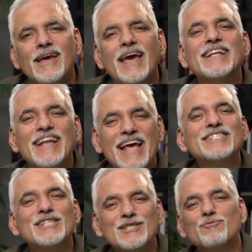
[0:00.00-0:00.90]
and in
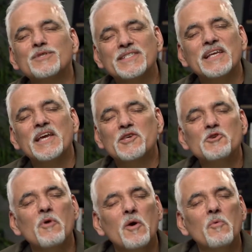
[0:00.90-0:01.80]
essence was saying,
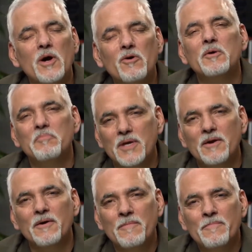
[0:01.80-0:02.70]
You are welcome here.